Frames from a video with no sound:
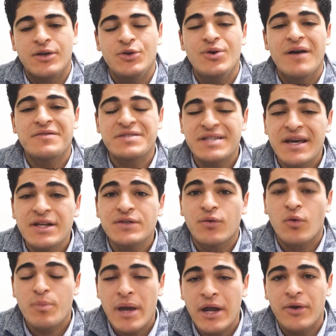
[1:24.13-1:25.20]
You have stage
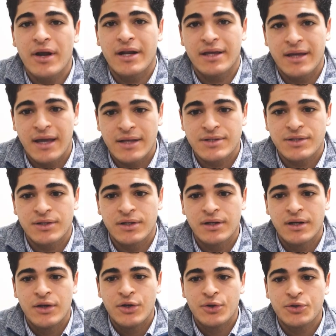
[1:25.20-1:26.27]
4 pancreatic
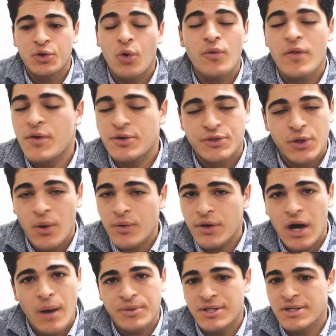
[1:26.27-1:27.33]
cancer, you're told that there's no
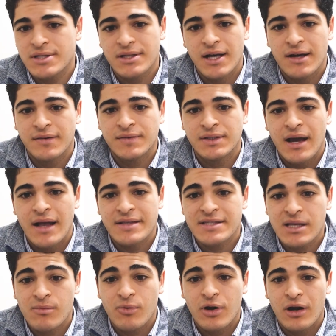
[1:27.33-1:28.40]
other options left, and
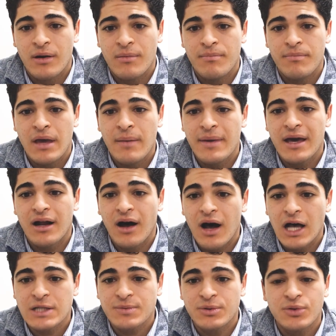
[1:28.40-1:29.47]
somewhere, maybe at a
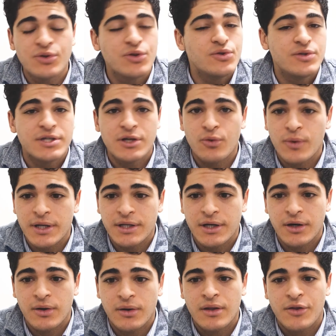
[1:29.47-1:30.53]
hospital, you see a
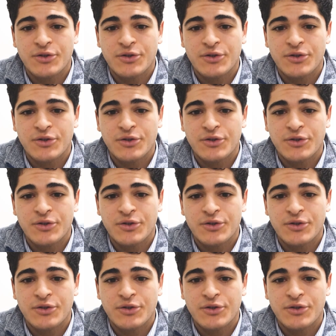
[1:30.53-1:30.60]
window.